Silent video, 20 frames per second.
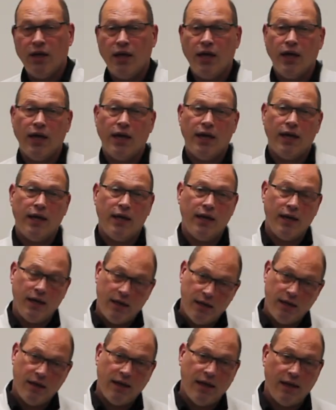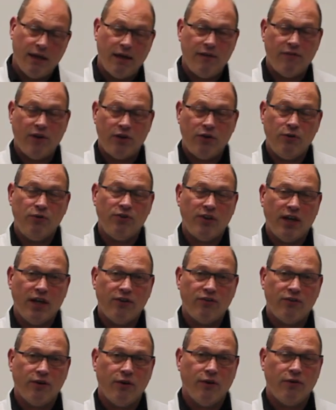if I do say
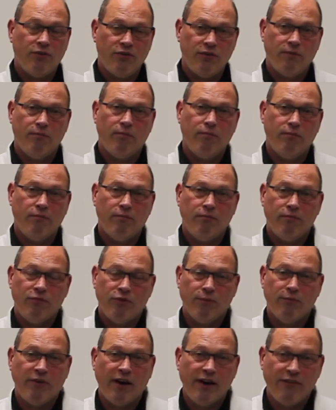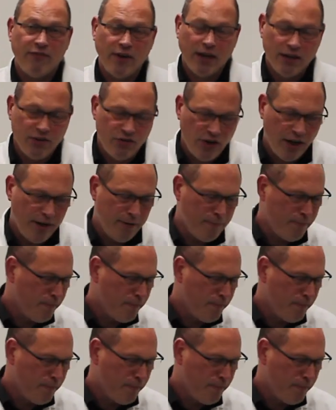so, some very fine gin.